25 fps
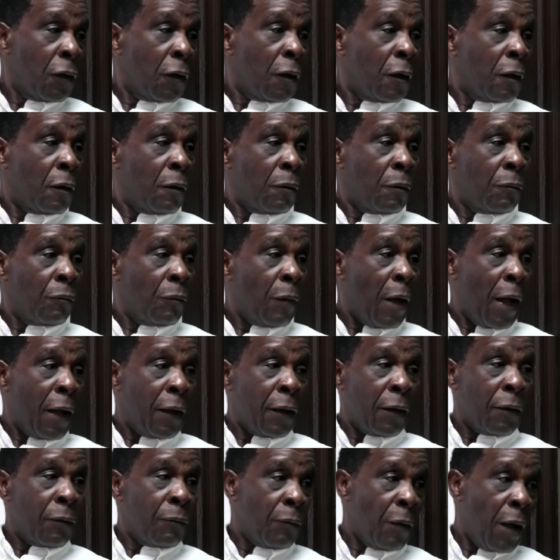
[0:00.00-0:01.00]

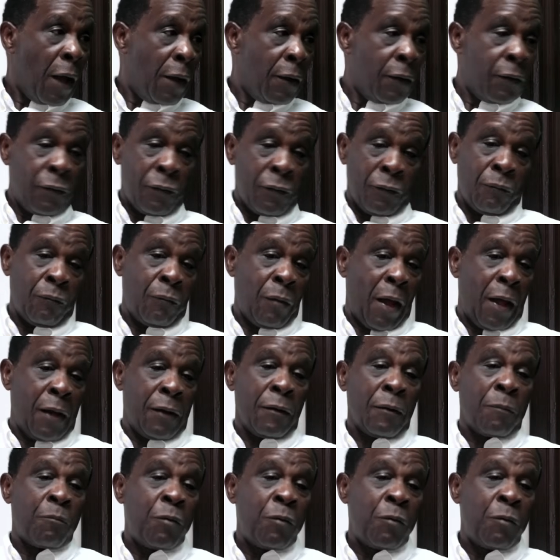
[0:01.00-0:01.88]
by the